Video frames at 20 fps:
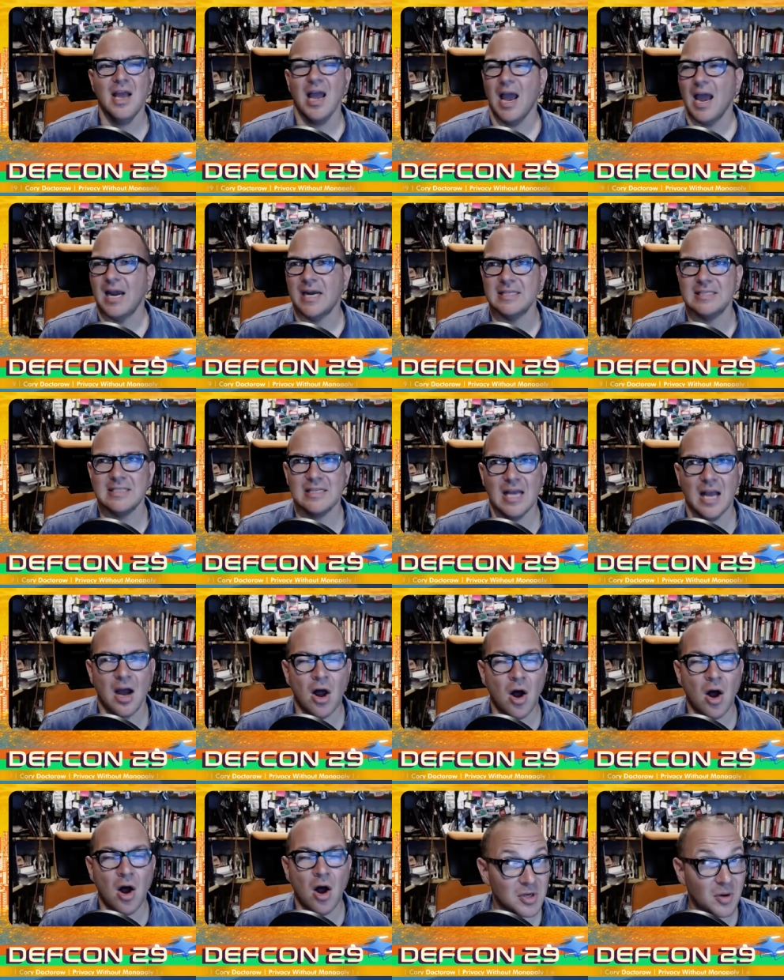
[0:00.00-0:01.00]
And it's
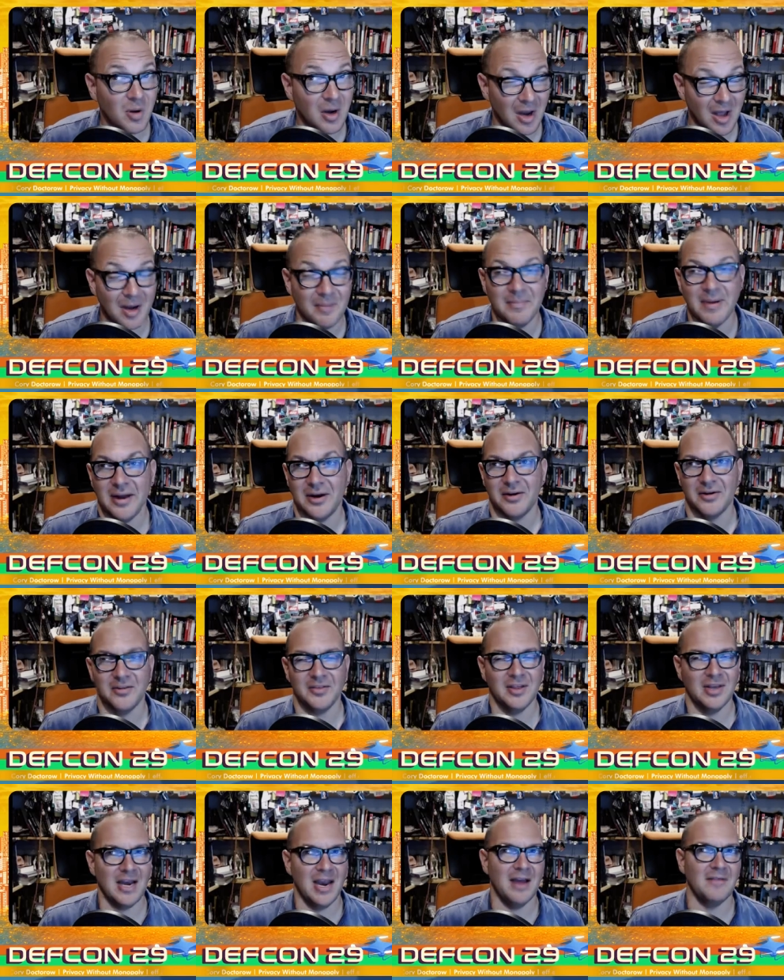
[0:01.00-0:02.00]
also a lot better
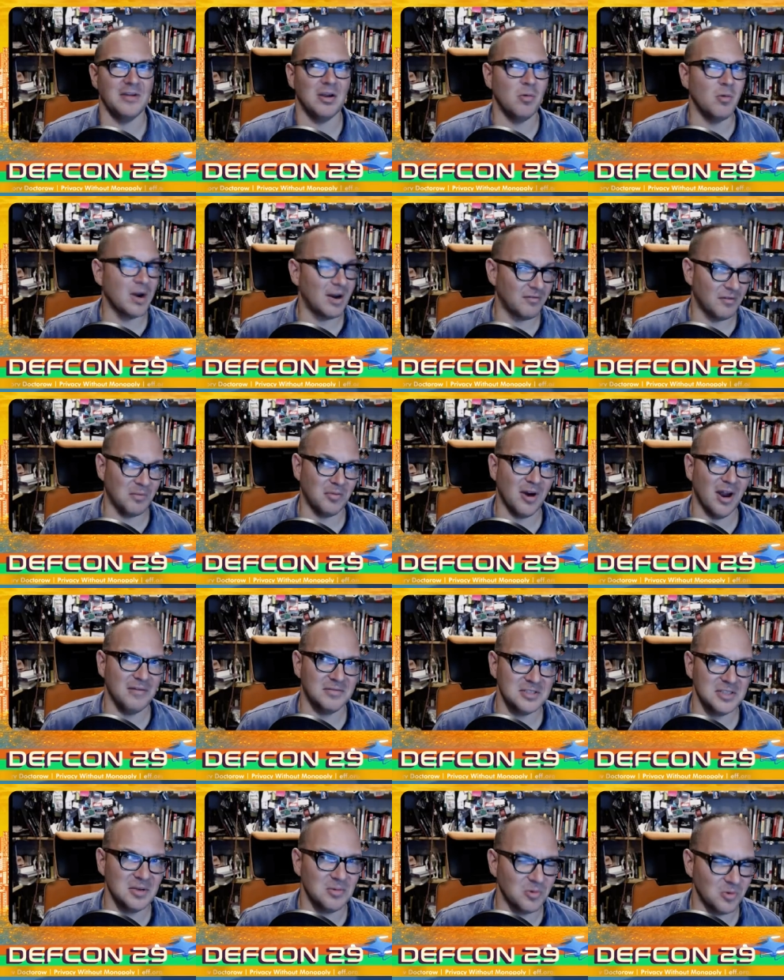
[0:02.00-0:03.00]
than having whatever
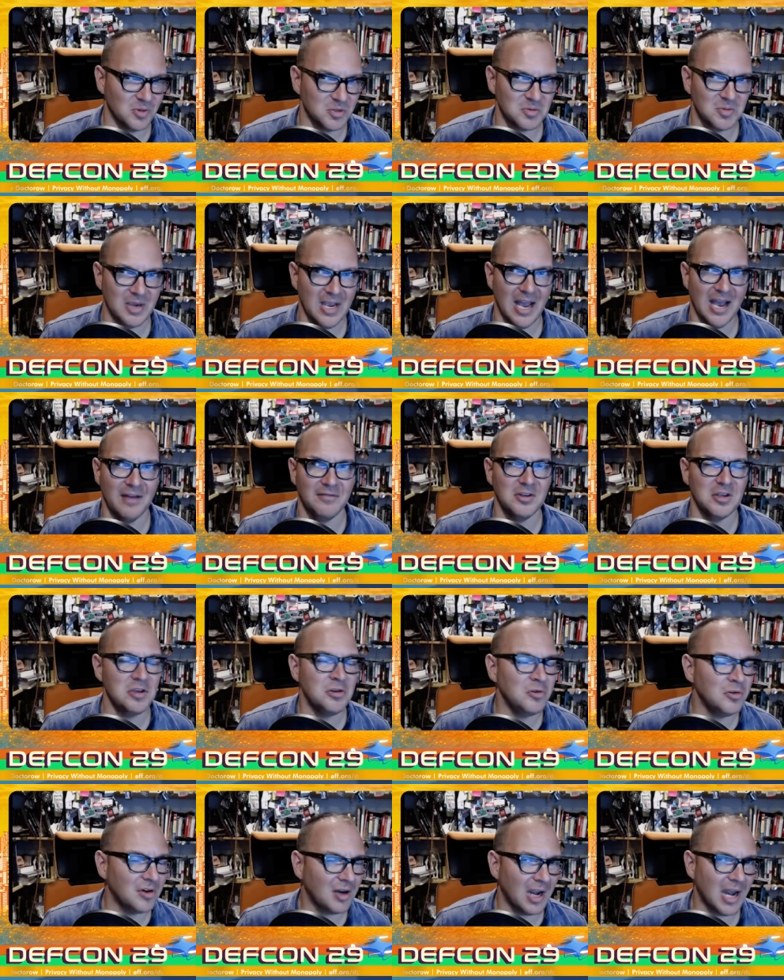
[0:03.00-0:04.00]
privacy rules we have
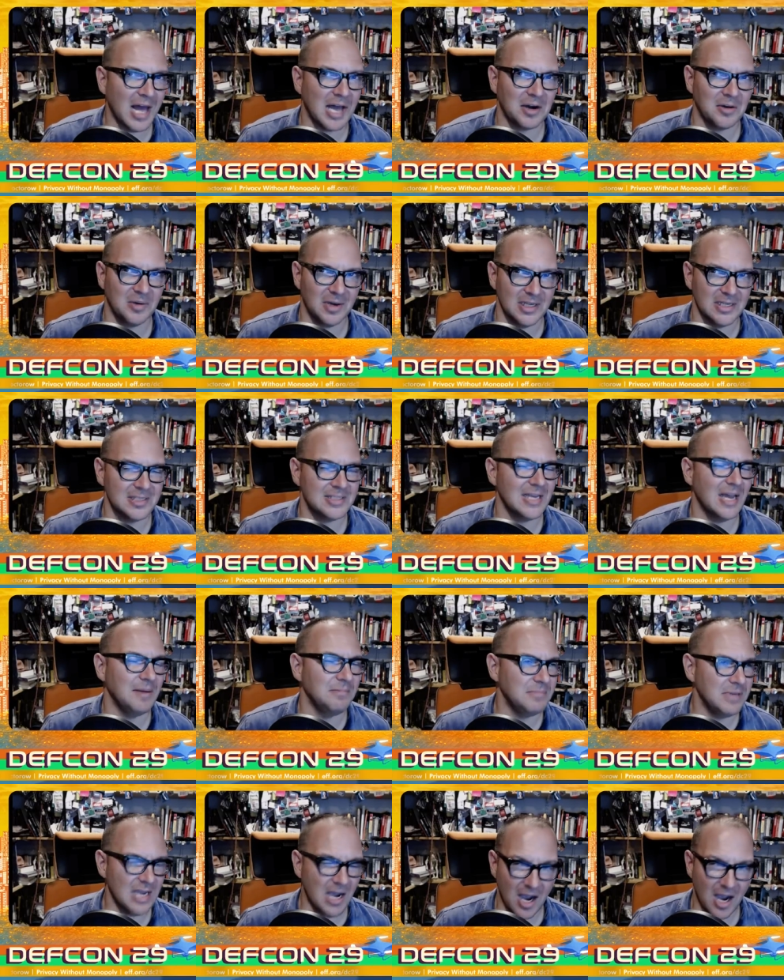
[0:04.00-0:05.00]
unilaterally set
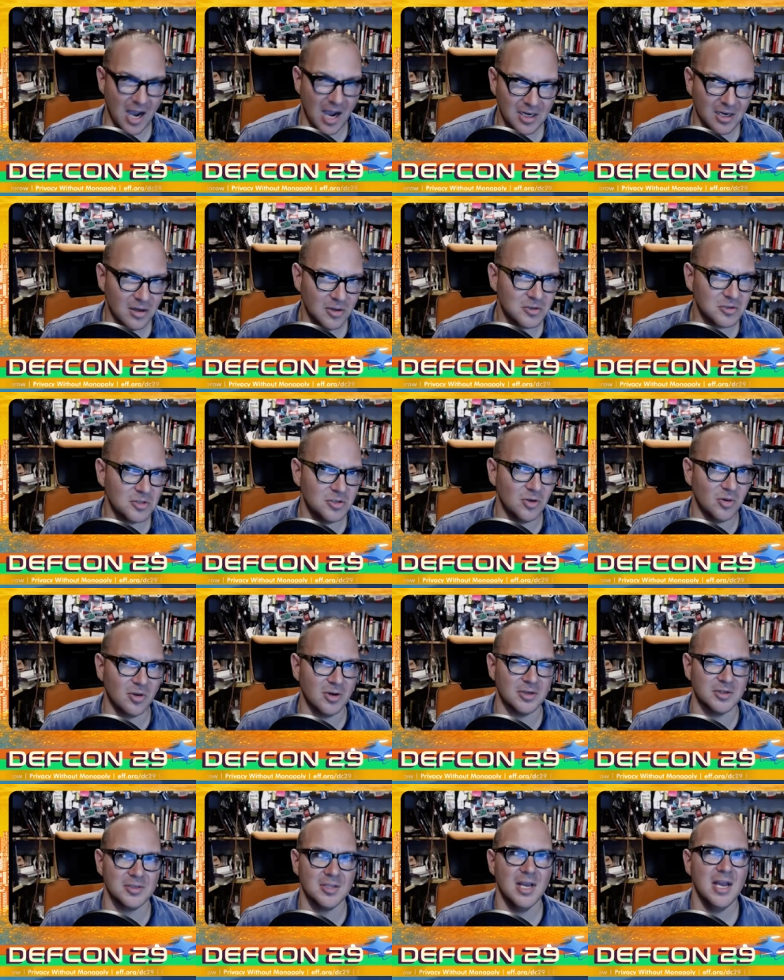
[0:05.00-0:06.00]
behind closed
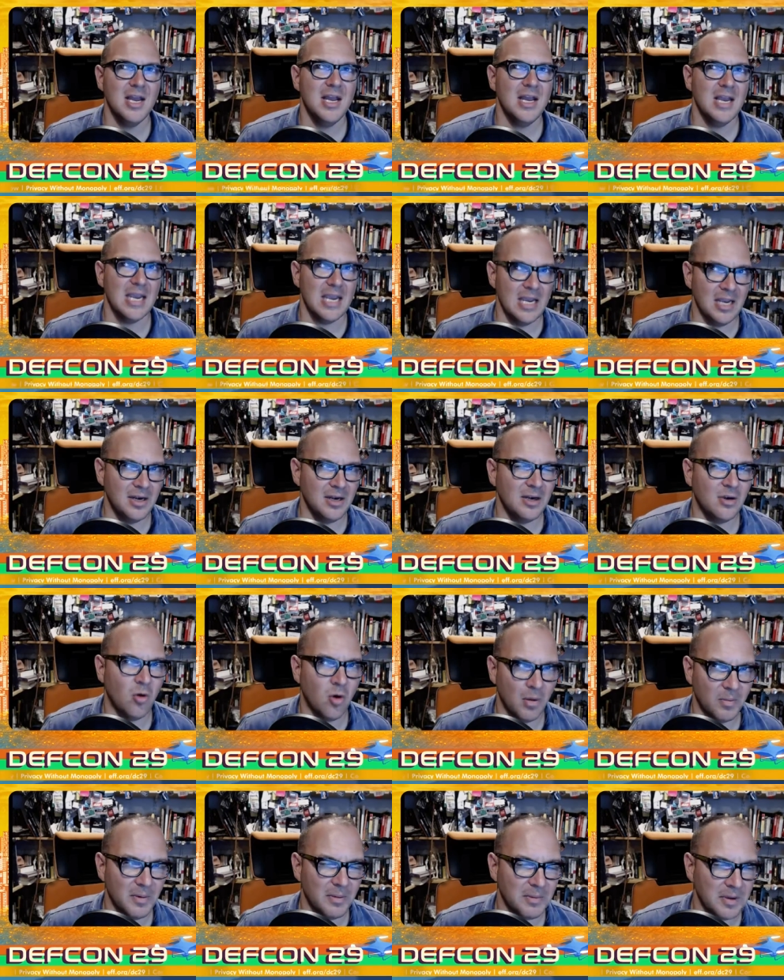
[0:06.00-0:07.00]
doors in
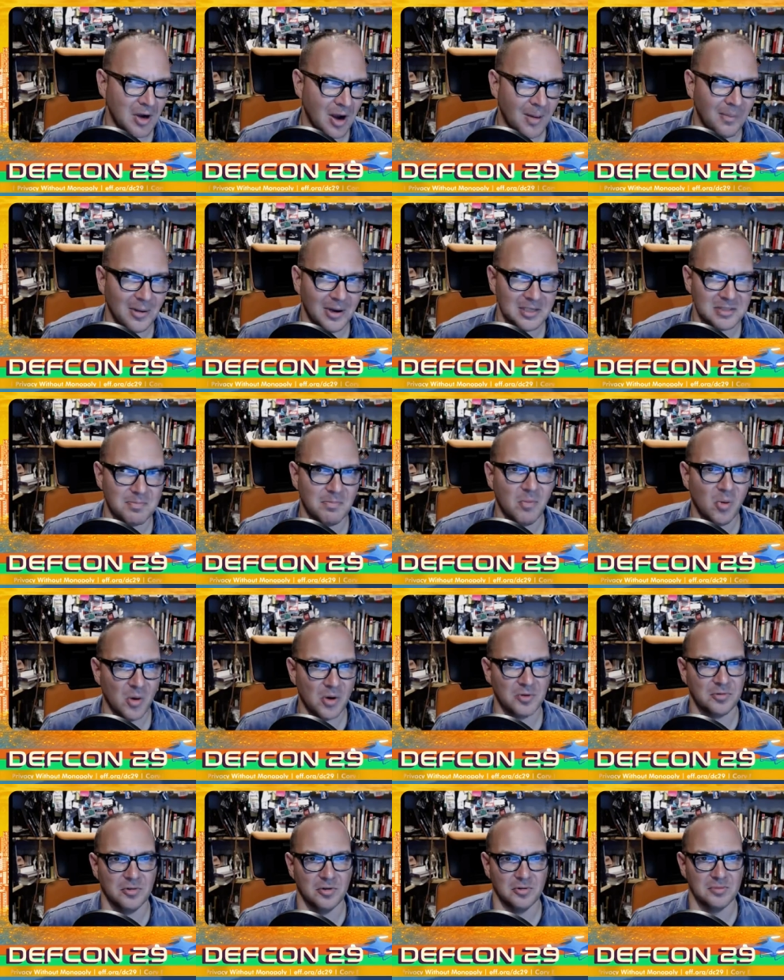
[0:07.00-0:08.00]
corporate monopolist
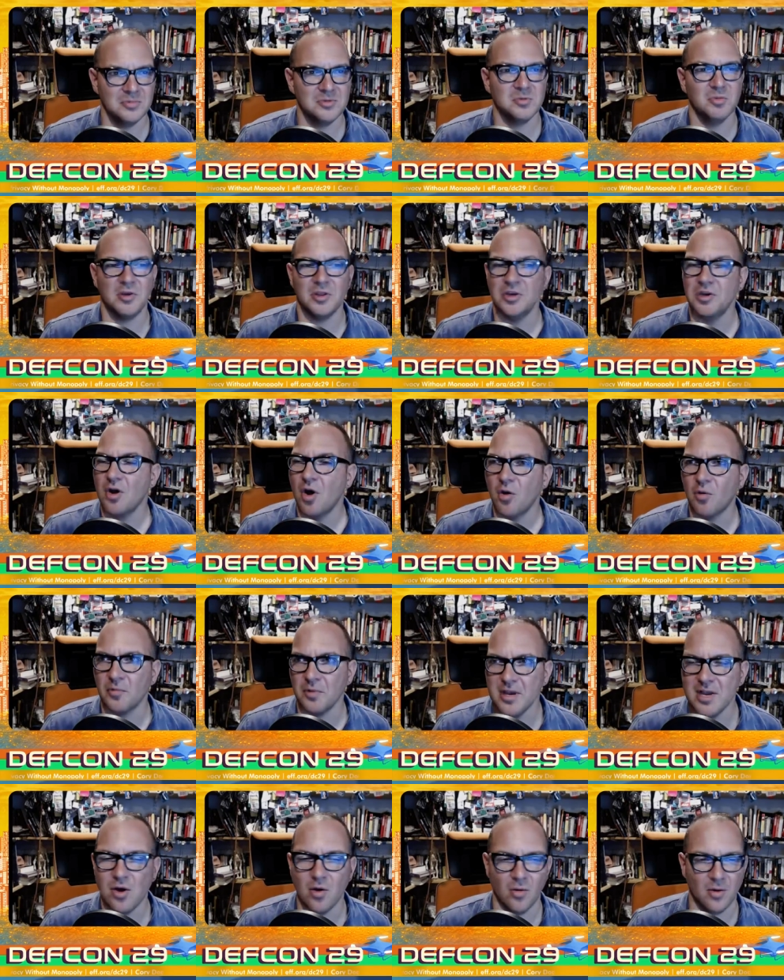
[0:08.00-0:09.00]
boardrooms with no
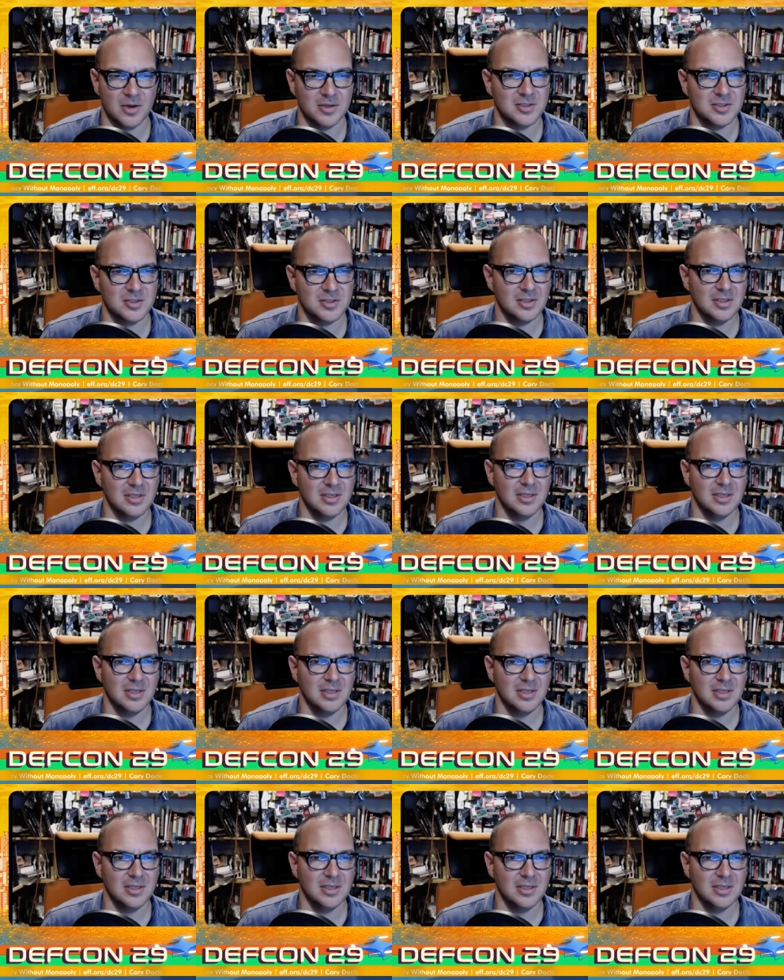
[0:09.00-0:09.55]
recourse.